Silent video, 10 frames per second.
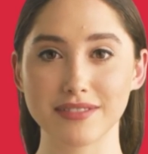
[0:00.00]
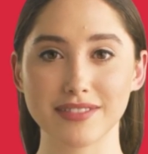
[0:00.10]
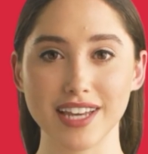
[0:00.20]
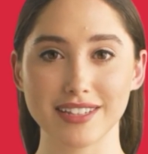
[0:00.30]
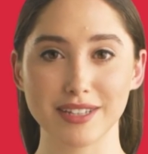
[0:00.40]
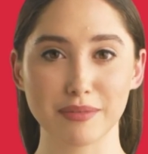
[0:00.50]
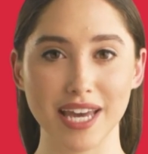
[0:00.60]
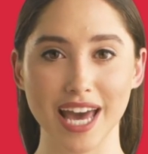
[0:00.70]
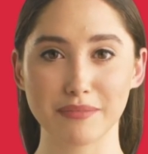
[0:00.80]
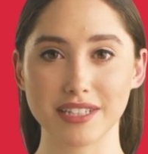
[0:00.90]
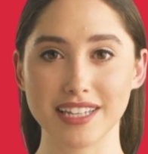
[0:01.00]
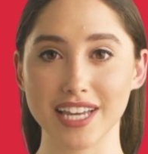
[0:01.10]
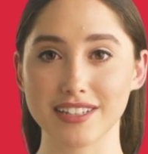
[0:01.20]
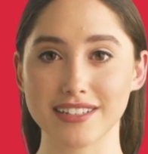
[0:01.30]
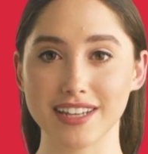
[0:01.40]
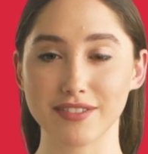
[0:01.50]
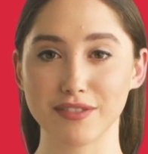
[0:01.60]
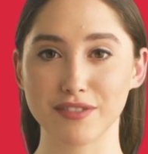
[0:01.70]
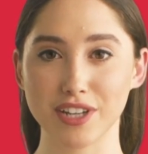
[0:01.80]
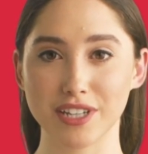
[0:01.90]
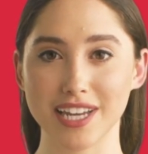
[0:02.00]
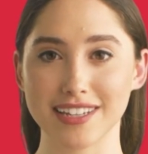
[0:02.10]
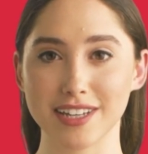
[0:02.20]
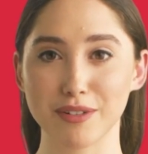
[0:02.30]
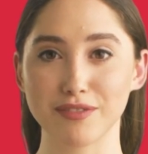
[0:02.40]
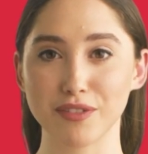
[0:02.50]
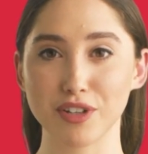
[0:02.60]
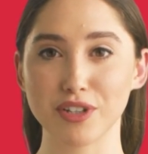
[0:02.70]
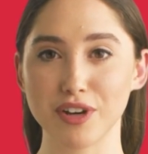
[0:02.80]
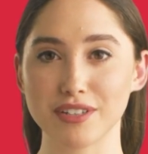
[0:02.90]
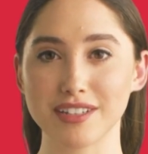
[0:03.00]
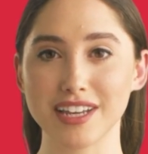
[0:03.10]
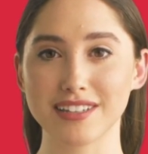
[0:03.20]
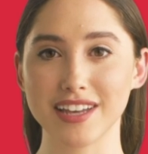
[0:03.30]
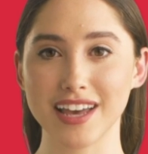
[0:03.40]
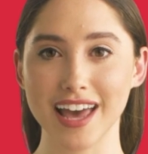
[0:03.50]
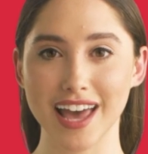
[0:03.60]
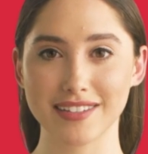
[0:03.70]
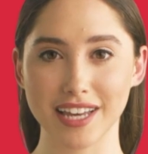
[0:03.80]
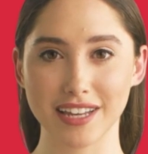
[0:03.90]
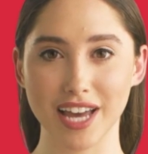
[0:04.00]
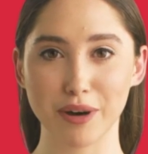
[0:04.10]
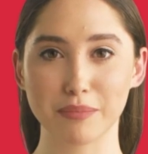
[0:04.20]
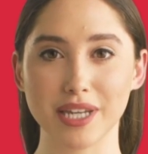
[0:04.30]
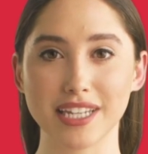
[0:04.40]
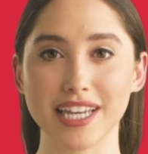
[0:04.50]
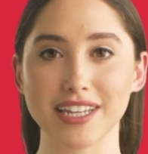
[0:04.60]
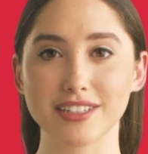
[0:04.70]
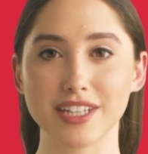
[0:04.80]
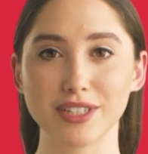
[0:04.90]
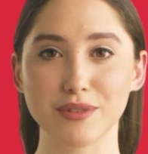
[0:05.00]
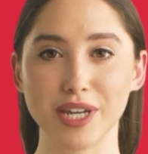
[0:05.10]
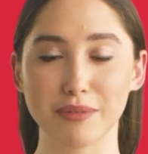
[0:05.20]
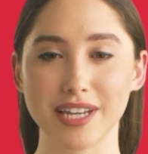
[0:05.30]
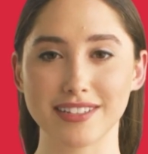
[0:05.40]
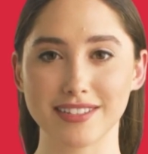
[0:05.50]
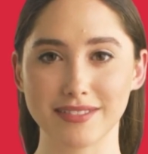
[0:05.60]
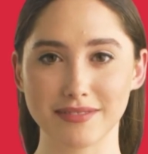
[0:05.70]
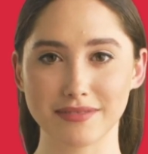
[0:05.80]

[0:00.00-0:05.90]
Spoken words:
These can be advantageous if you frequently deal with foreign currencies, as they can help mitigate exchange rate risks.